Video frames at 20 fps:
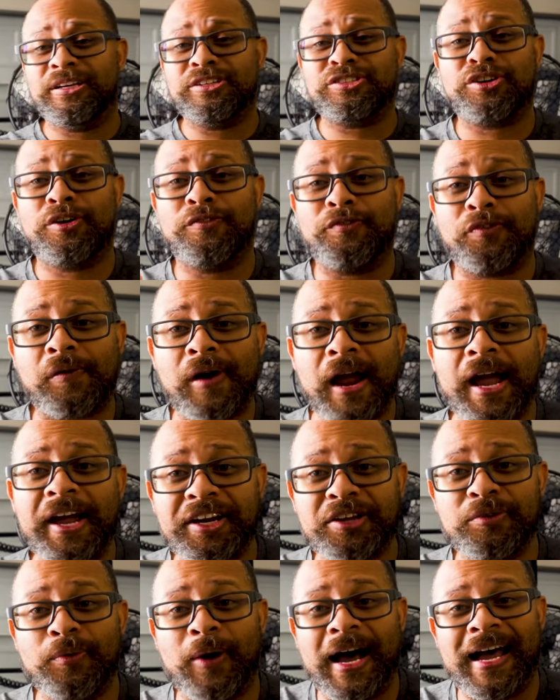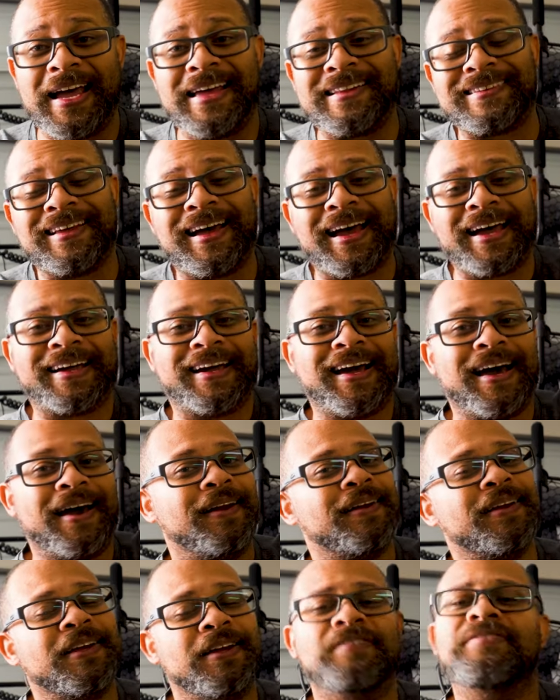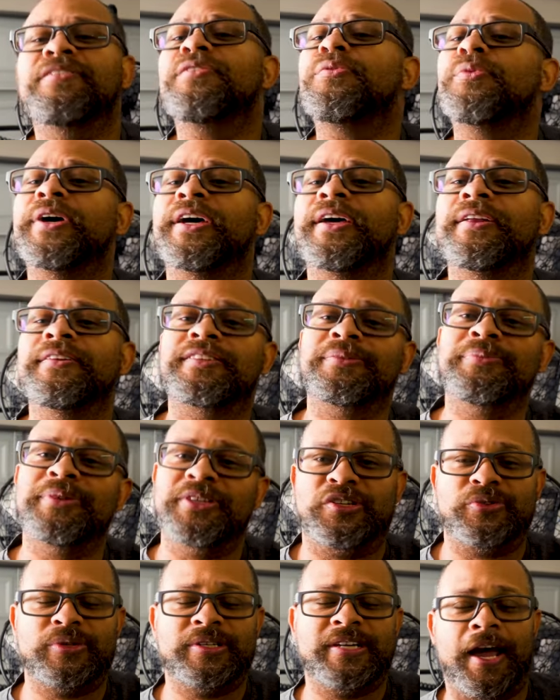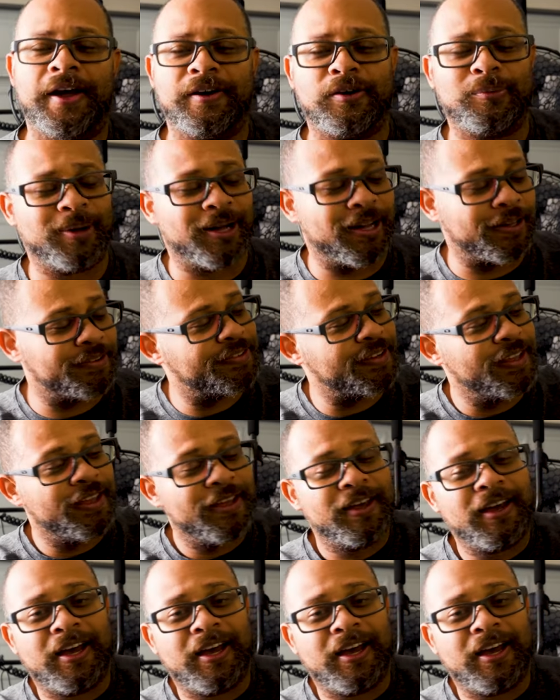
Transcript: So variety wise, I gotta give the win to Mystery Tackle Box.